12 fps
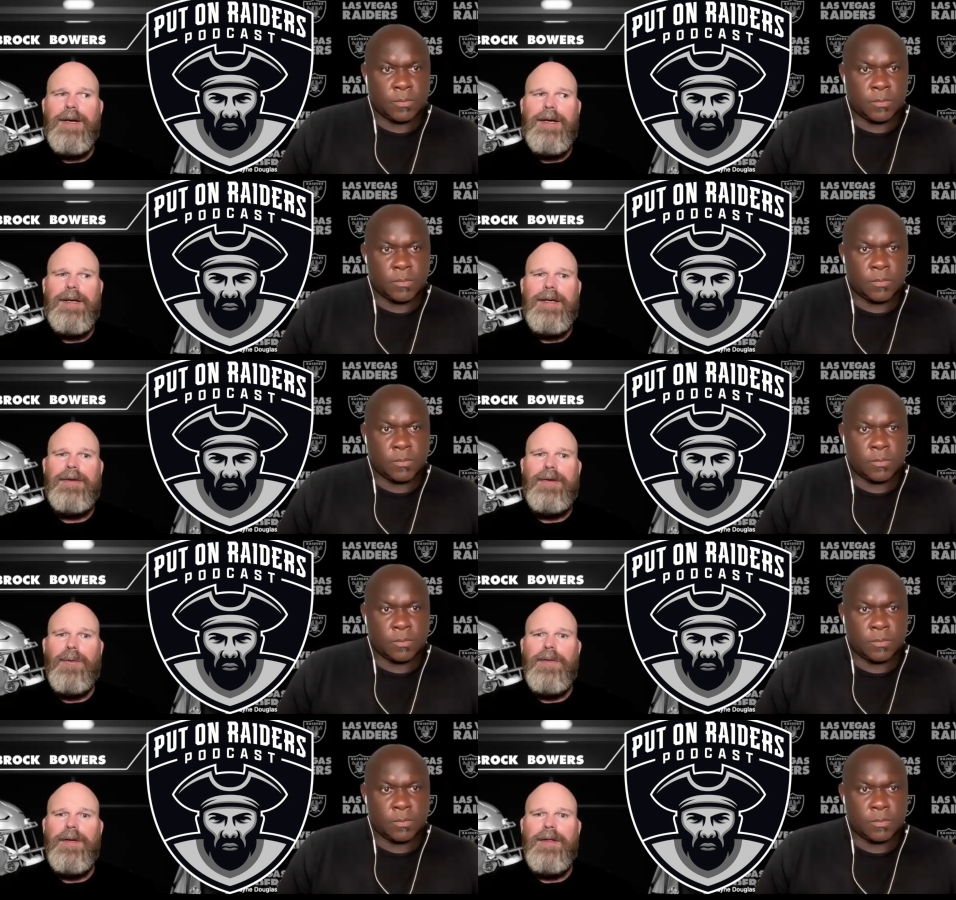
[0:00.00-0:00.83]
Speaker 1: But I, I
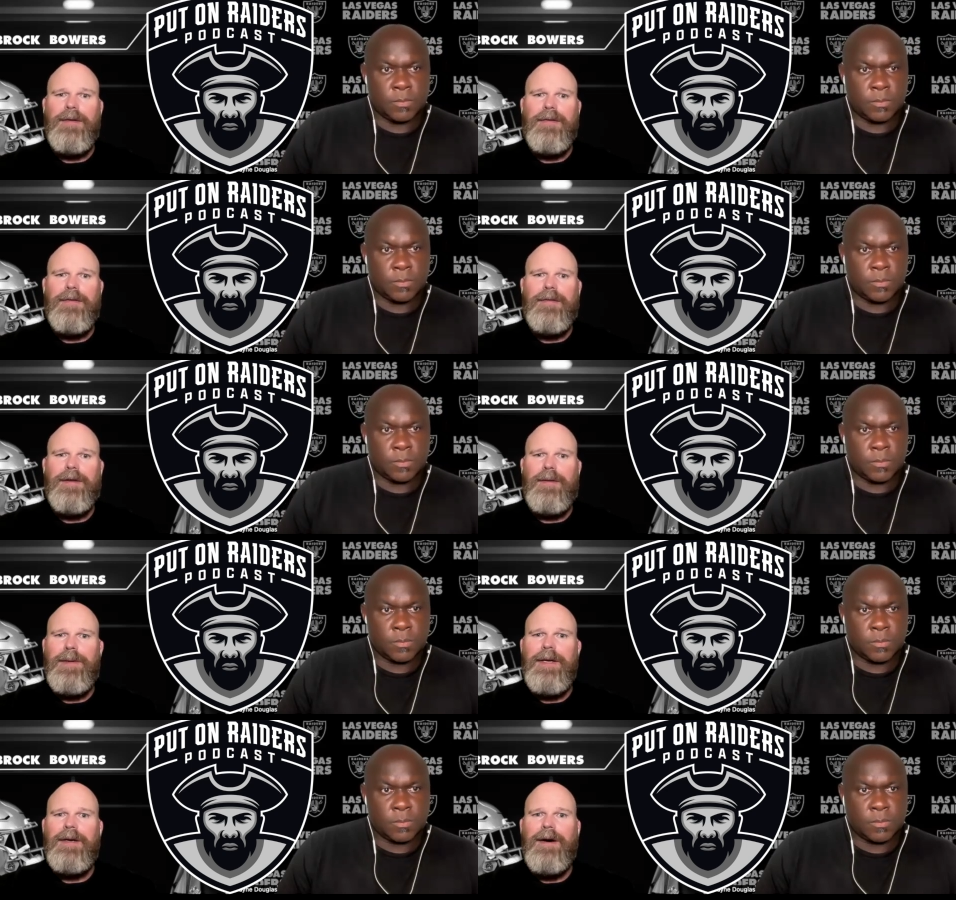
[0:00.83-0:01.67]
don't think this is going
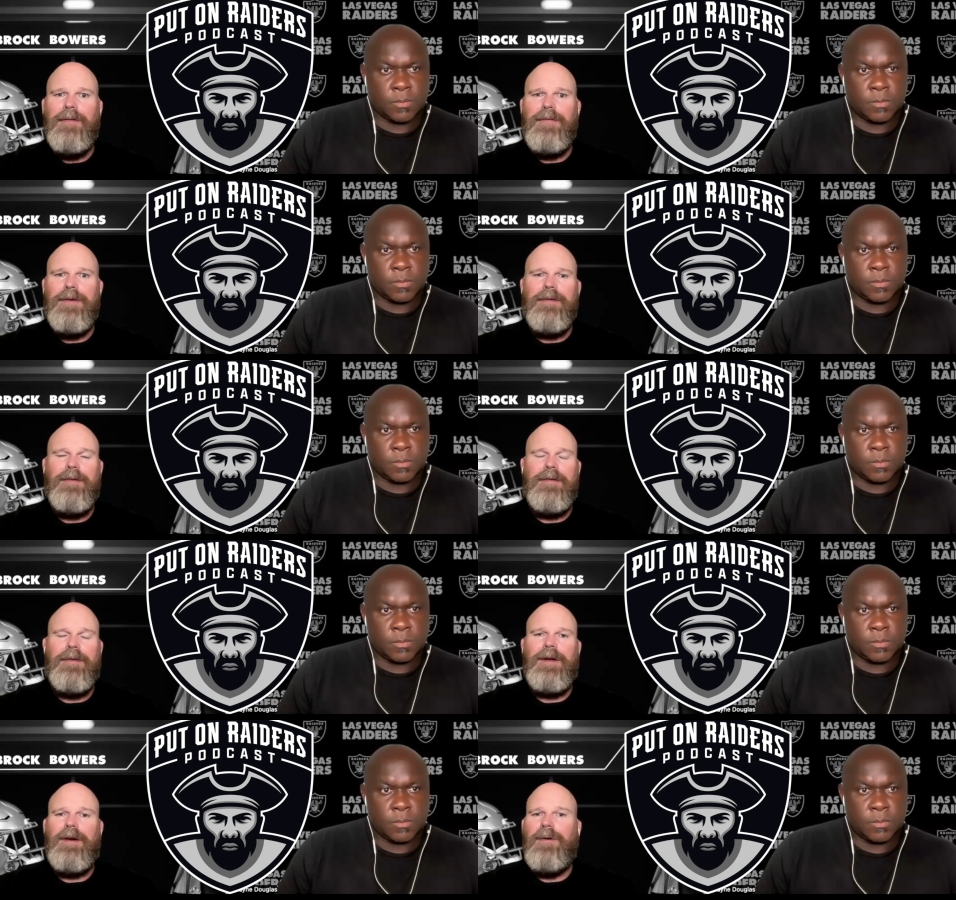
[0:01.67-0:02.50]
to be an offense
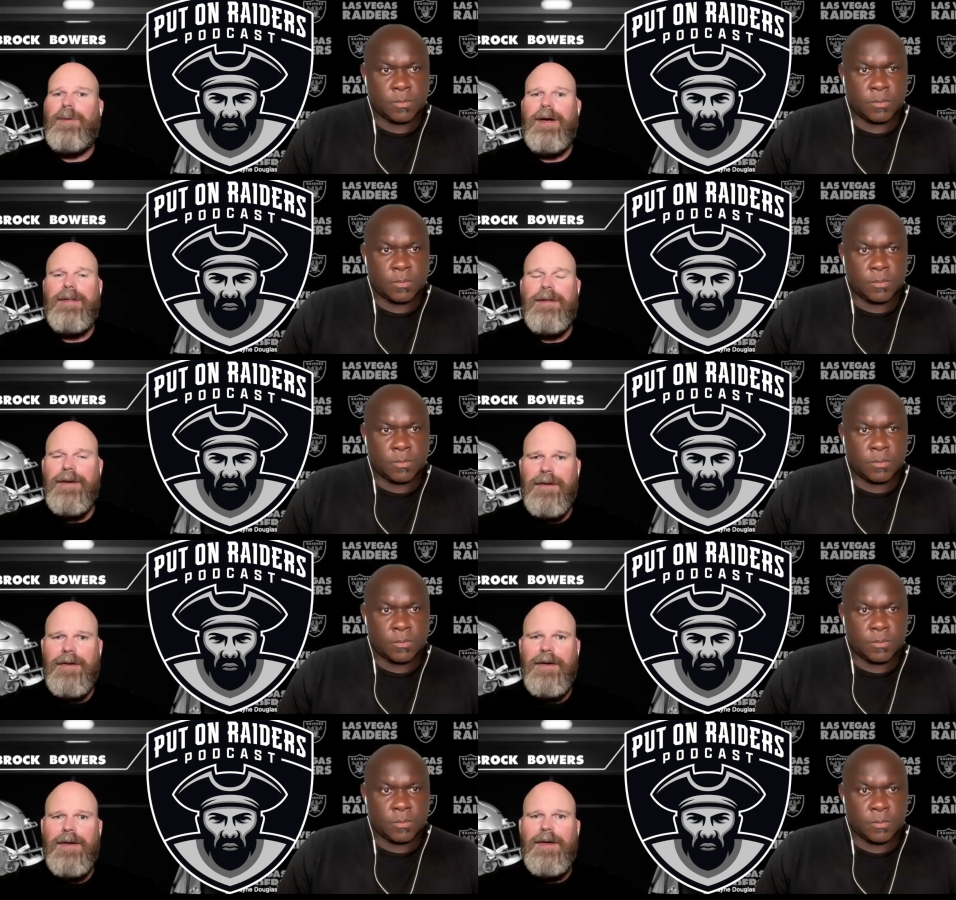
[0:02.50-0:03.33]
that's going to go out
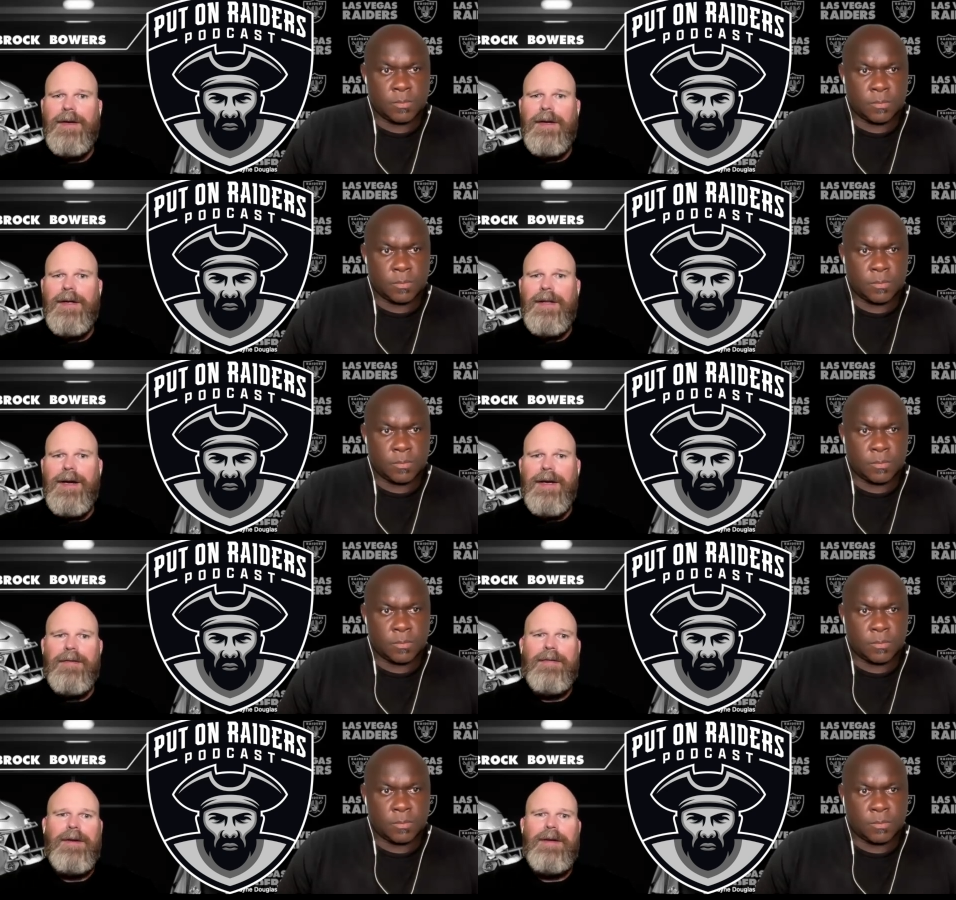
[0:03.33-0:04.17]
there
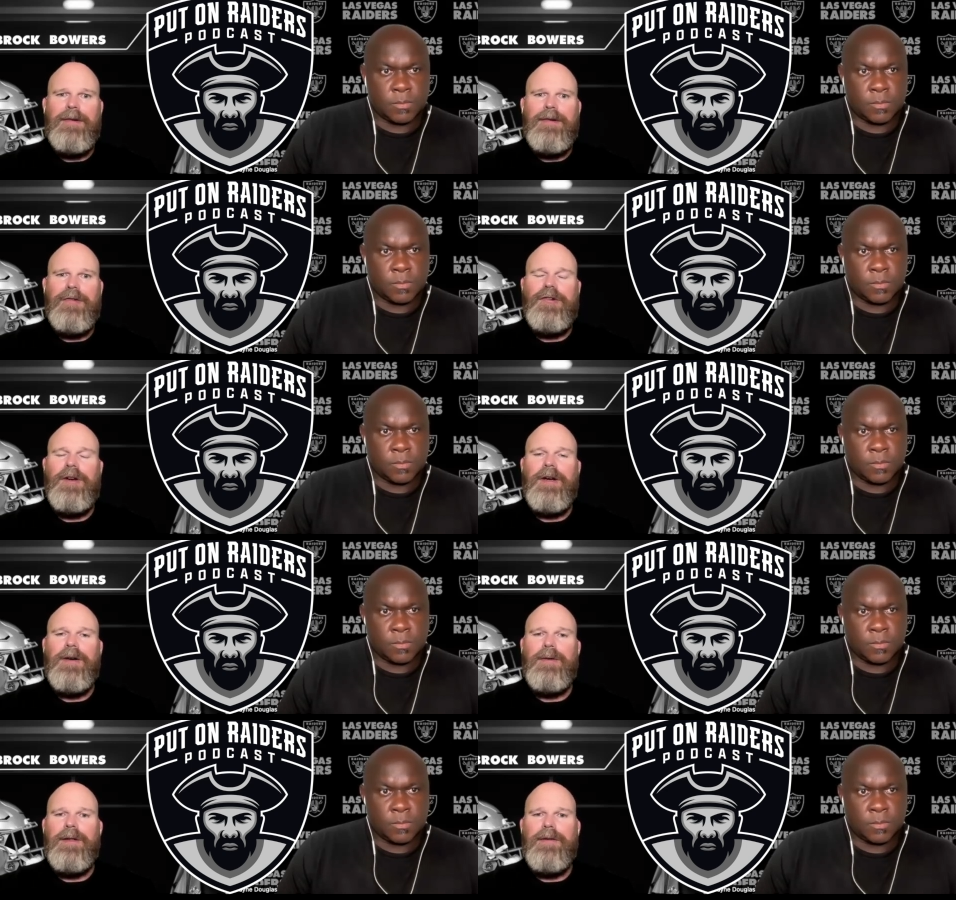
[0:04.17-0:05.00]
like I said, just
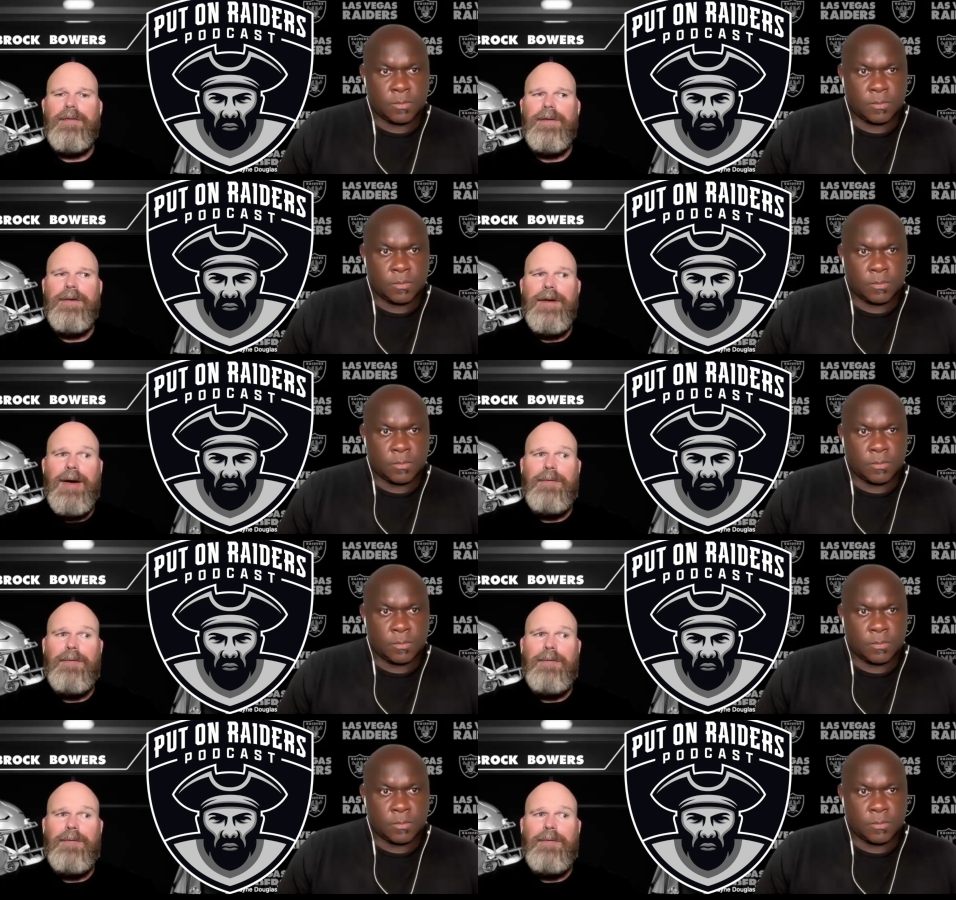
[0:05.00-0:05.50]
chuck it around the field.